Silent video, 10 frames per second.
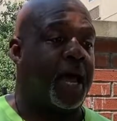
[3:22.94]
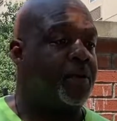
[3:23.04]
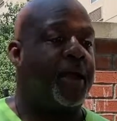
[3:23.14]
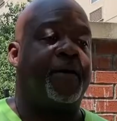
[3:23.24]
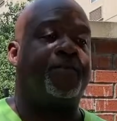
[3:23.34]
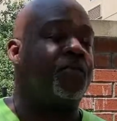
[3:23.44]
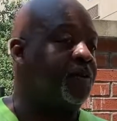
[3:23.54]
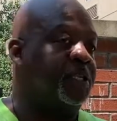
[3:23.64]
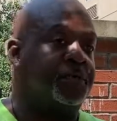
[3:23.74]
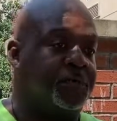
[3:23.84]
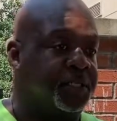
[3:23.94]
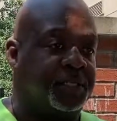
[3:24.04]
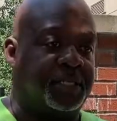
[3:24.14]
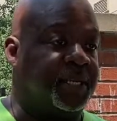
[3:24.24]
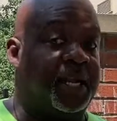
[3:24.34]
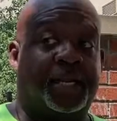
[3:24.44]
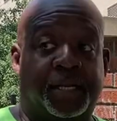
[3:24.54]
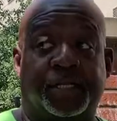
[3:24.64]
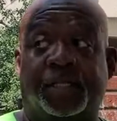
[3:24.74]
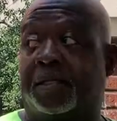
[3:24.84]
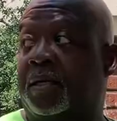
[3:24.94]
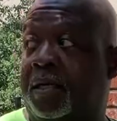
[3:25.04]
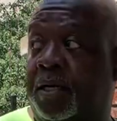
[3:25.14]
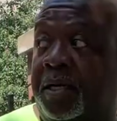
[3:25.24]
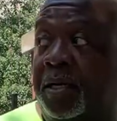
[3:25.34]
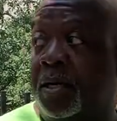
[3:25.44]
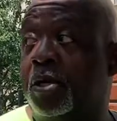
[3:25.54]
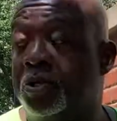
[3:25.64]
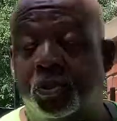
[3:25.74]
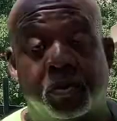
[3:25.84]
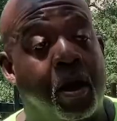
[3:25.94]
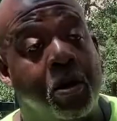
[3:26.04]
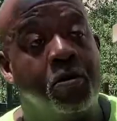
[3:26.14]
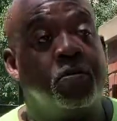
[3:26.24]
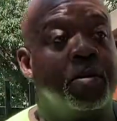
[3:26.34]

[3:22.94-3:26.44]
I don't have no reason for none. This is a good, strong